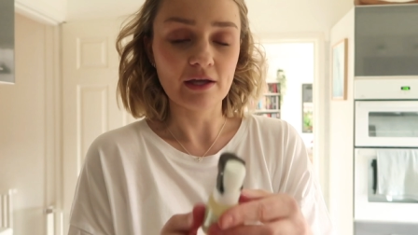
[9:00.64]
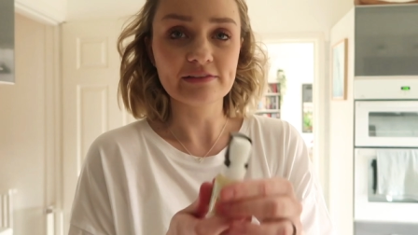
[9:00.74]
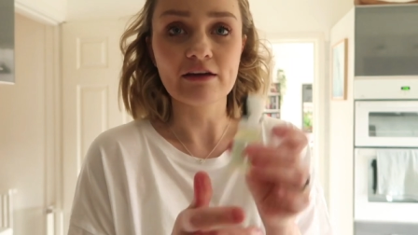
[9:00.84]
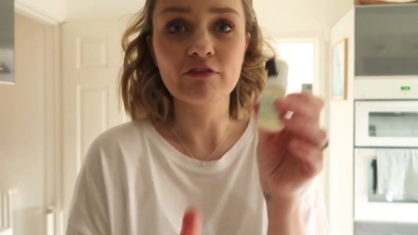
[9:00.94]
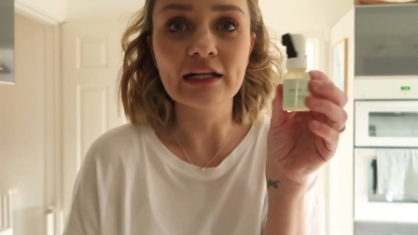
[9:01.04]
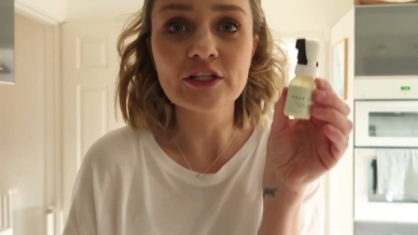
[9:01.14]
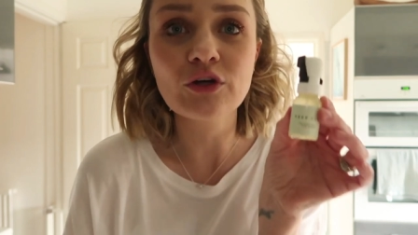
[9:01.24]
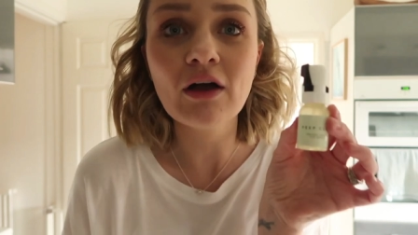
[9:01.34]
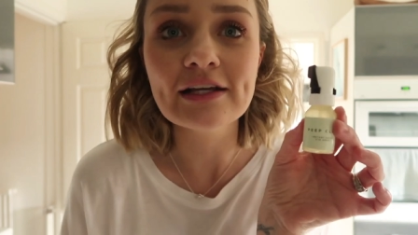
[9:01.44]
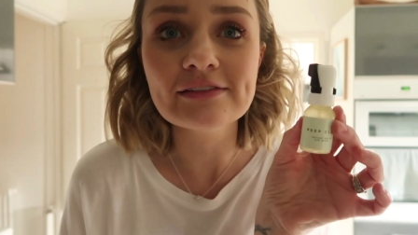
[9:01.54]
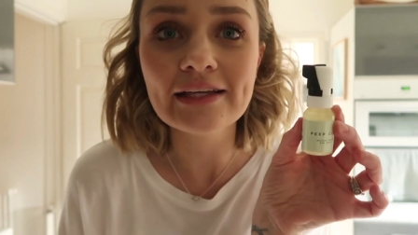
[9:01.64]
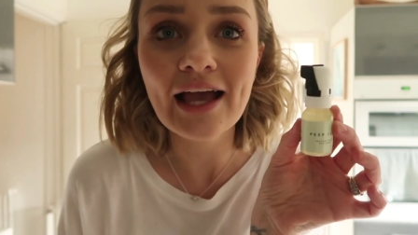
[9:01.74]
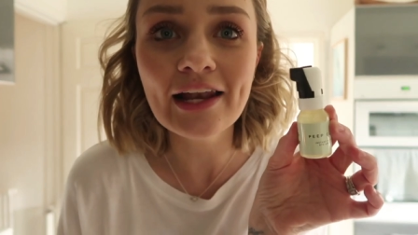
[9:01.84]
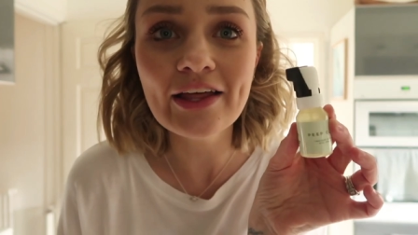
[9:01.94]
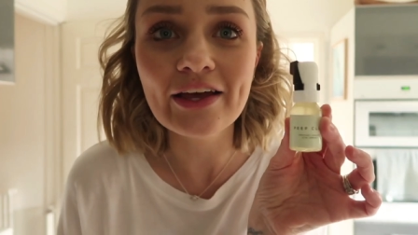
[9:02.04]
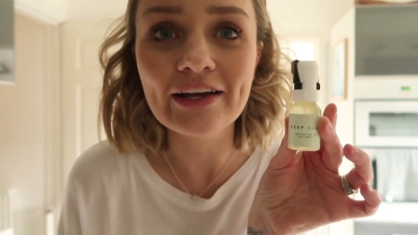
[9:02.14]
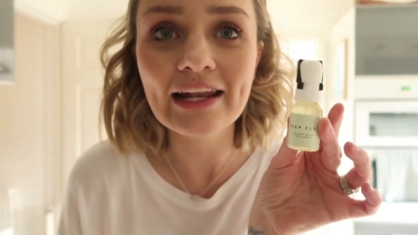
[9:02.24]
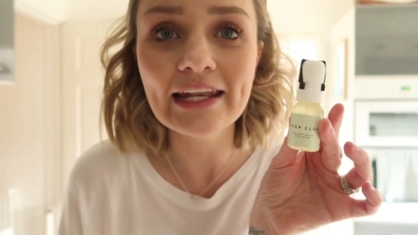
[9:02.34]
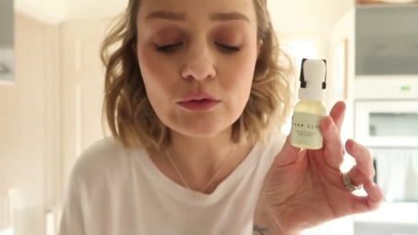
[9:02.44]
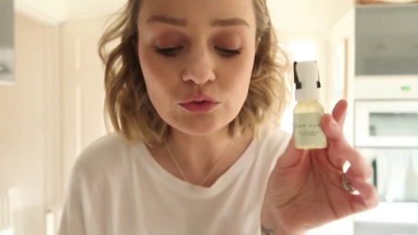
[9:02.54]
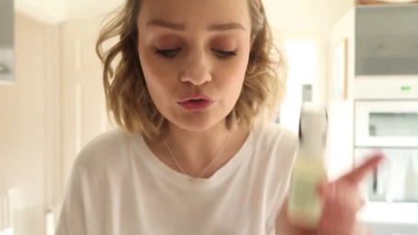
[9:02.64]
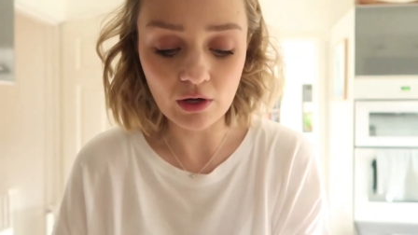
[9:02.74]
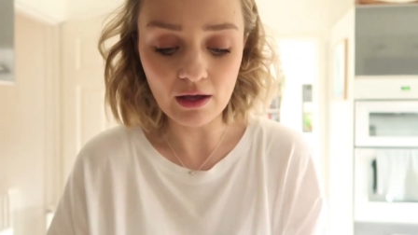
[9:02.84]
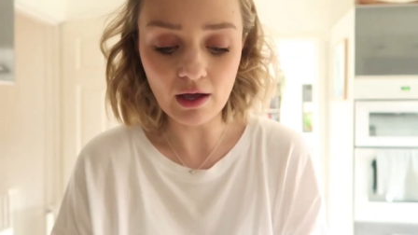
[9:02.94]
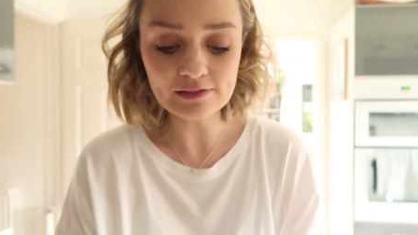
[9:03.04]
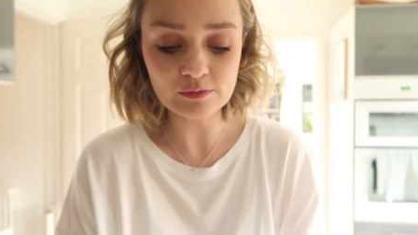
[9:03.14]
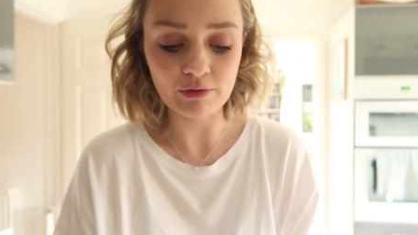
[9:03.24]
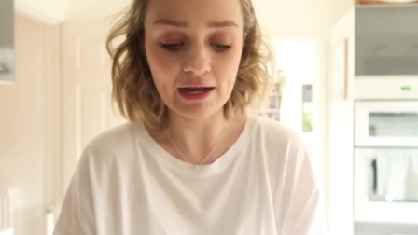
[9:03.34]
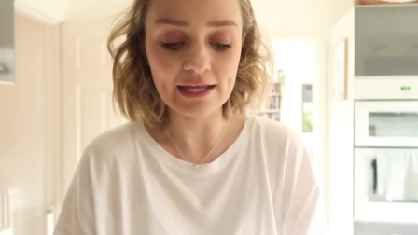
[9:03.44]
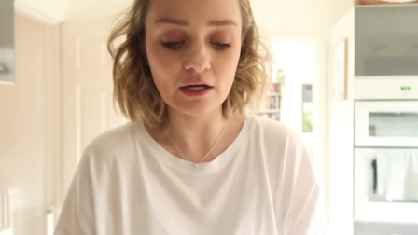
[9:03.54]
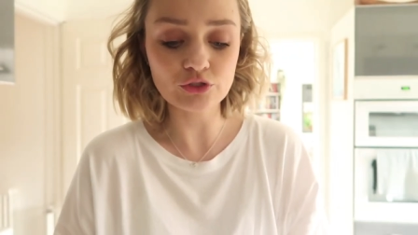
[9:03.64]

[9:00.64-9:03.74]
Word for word: my eyes get really dry. So yeah, look, a little dry eye spray.